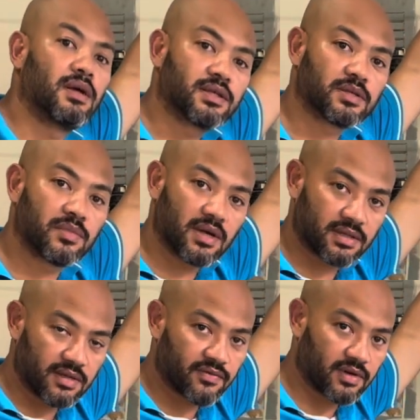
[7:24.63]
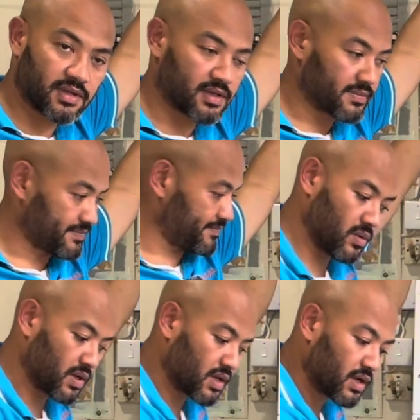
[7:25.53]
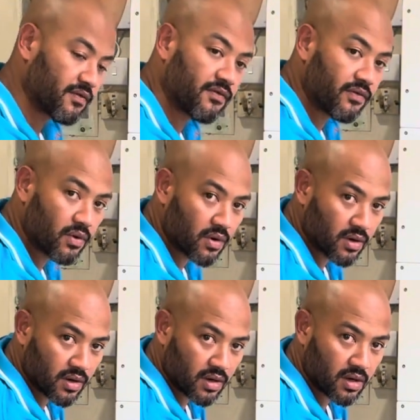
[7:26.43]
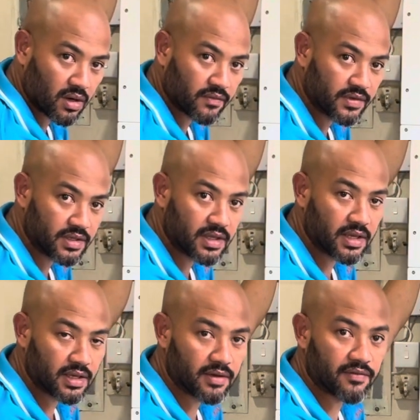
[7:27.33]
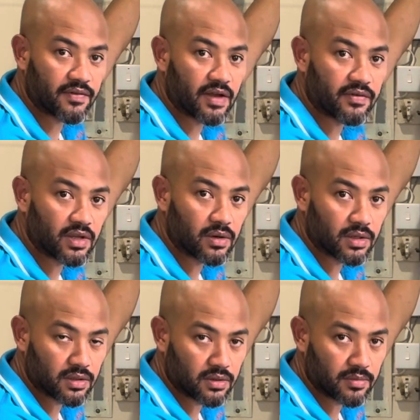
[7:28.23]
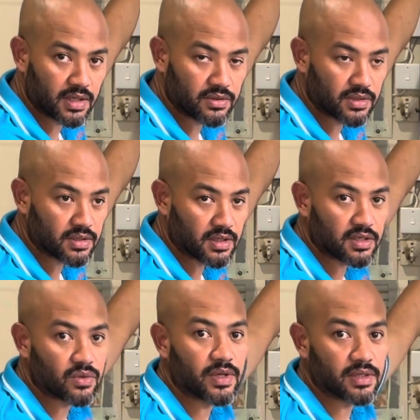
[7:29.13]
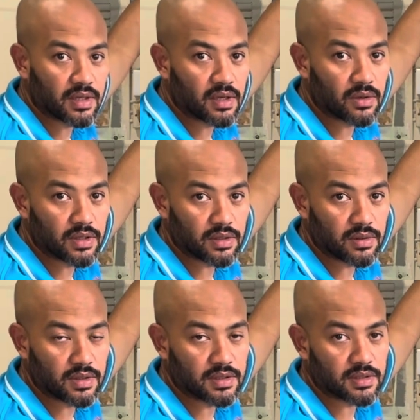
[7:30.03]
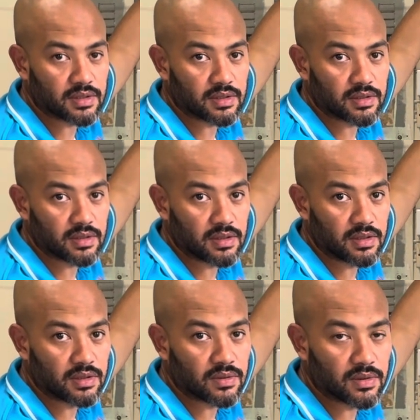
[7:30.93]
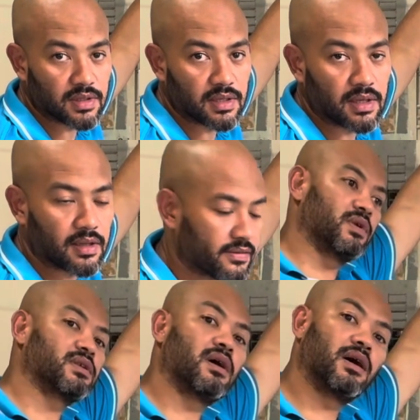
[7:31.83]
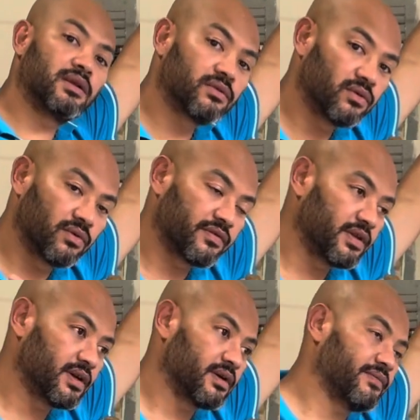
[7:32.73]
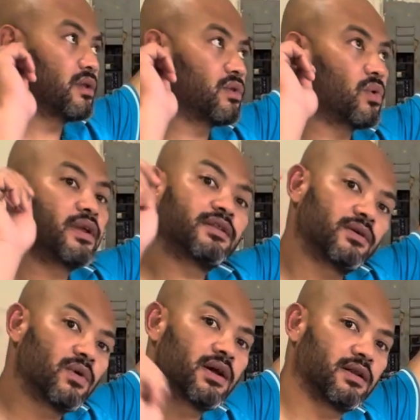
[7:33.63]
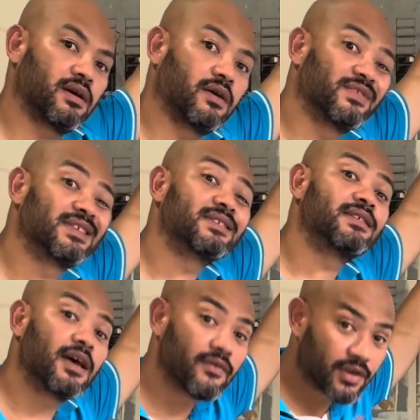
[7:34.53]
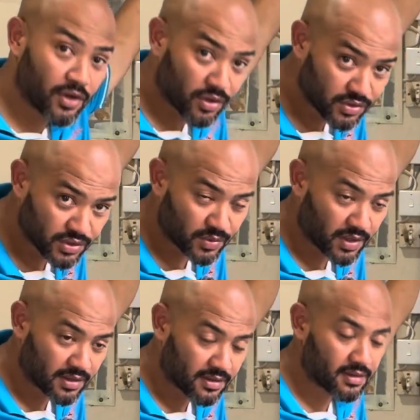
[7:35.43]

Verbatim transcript: smart inverter. We're looking at four of the Deye 5 kilowatt hour batteries, so that's 20 kilowatt hours in total. We saw on the roof there 21 of the 700 watt